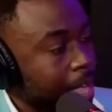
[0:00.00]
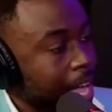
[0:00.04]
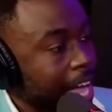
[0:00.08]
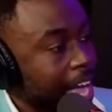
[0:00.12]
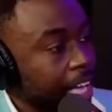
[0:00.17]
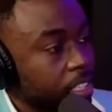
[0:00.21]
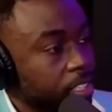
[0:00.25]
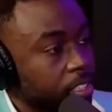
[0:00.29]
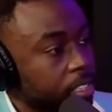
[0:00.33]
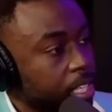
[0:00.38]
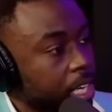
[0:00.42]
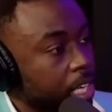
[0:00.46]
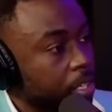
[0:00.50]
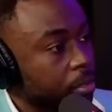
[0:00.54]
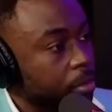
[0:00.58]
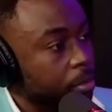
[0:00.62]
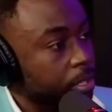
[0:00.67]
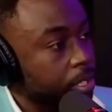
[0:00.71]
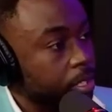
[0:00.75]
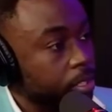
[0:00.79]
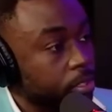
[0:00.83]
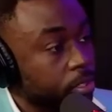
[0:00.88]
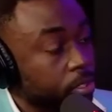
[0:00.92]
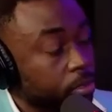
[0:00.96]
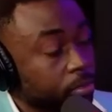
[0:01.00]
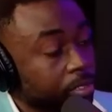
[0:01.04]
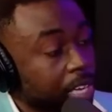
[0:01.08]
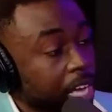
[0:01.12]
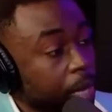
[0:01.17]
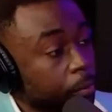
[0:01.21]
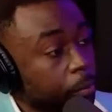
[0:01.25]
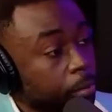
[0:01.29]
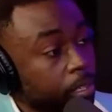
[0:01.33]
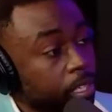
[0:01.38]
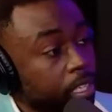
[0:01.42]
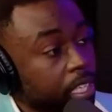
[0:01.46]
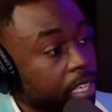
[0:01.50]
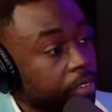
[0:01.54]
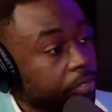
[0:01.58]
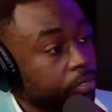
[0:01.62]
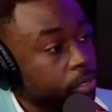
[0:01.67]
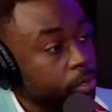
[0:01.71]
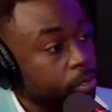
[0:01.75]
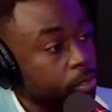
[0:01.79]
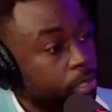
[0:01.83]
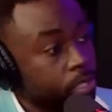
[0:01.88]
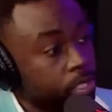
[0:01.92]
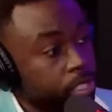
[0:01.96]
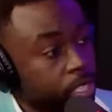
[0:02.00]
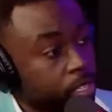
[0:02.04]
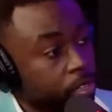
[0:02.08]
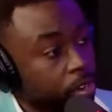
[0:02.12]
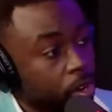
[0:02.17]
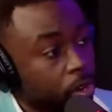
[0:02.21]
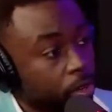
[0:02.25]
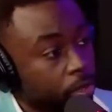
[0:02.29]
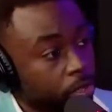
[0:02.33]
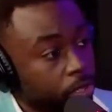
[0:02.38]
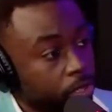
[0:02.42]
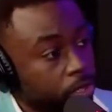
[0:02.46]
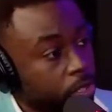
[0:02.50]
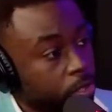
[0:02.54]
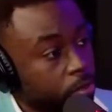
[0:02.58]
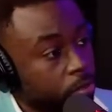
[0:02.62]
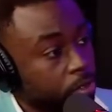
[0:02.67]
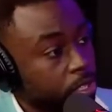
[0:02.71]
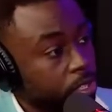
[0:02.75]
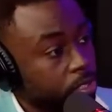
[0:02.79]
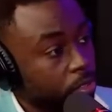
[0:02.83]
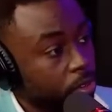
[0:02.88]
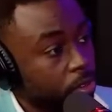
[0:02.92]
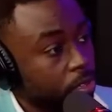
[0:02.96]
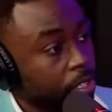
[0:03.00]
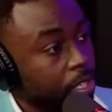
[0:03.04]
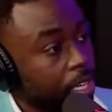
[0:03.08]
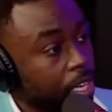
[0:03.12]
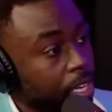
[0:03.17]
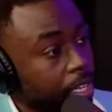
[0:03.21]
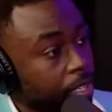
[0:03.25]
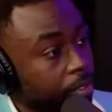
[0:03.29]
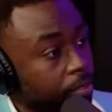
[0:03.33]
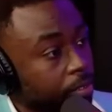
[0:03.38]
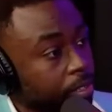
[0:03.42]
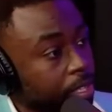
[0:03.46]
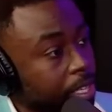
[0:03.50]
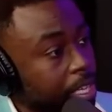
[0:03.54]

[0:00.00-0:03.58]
I genuinely do not believe you share all your nuance online.